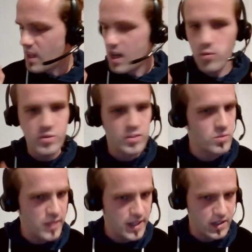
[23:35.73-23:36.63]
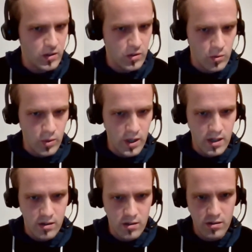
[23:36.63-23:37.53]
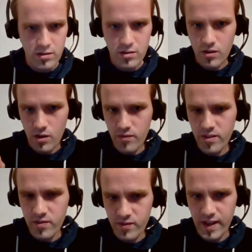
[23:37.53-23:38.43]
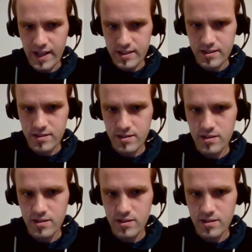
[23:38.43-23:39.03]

I want to make you aware of the fact